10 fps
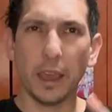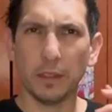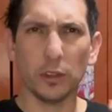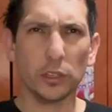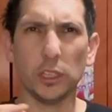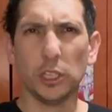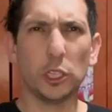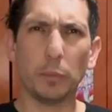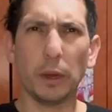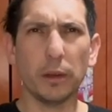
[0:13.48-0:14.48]
and there's these
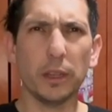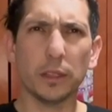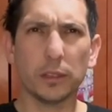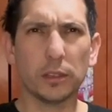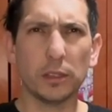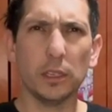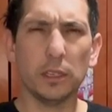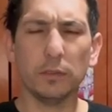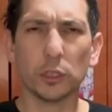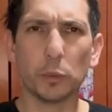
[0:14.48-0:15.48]
spirits, these
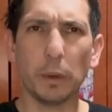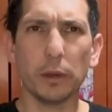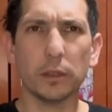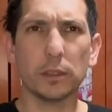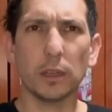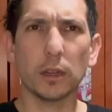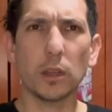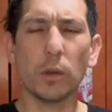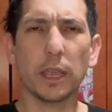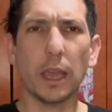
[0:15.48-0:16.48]
evil spirits that are
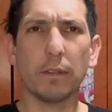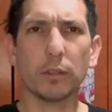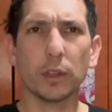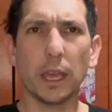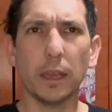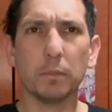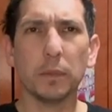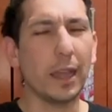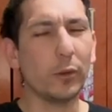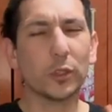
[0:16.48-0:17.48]
going after them.
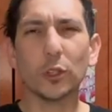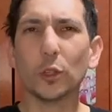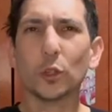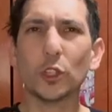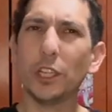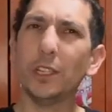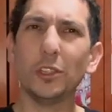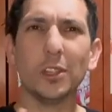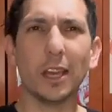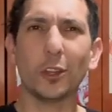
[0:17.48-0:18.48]
That was a little
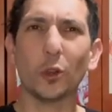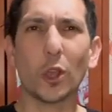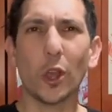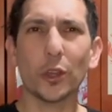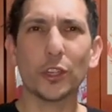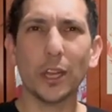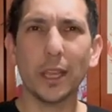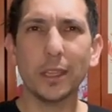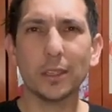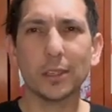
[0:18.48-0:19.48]
cheesy, that little car
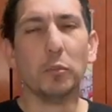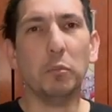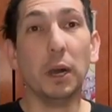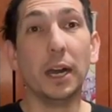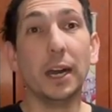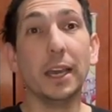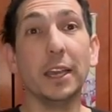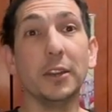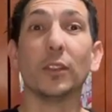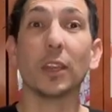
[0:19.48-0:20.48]
chase,
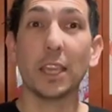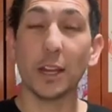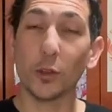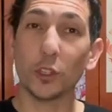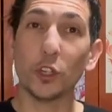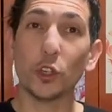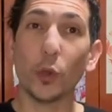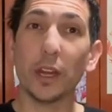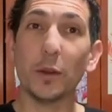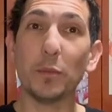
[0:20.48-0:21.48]
but the kiddos
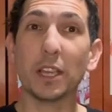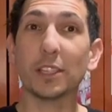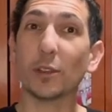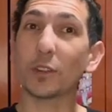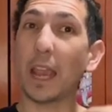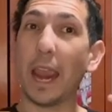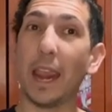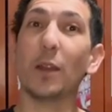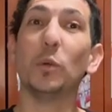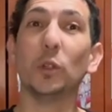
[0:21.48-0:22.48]
enjoyed it because there was
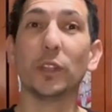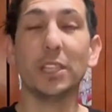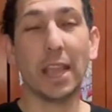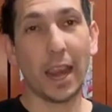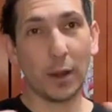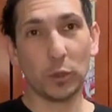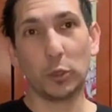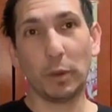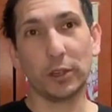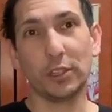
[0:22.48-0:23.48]
animal, these animal
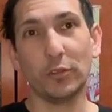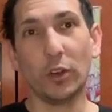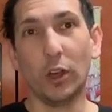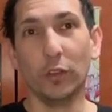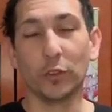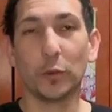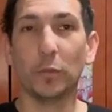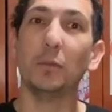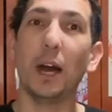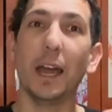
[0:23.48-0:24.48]
spirits involved.
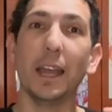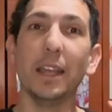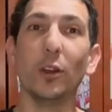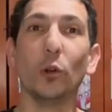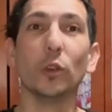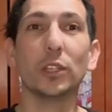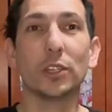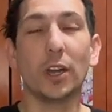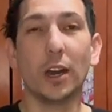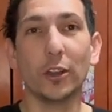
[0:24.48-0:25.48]
My
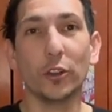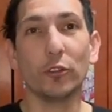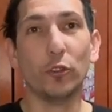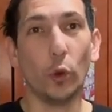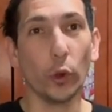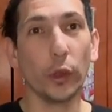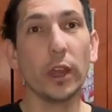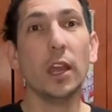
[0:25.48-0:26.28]
oldest daughter, four,